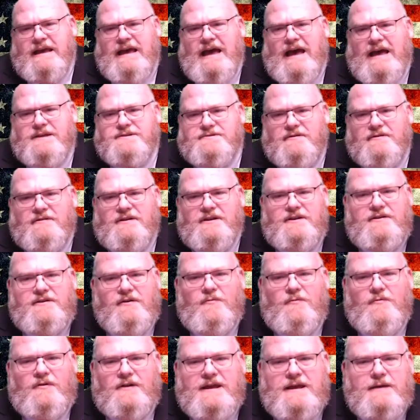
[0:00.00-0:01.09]
I certainly
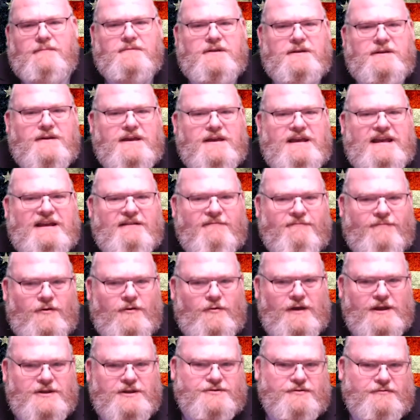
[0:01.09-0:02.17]
don't want him to be
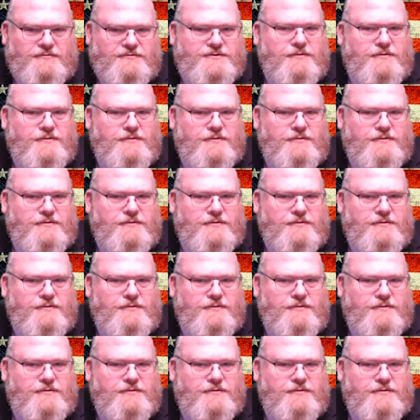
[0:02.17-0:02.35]
influential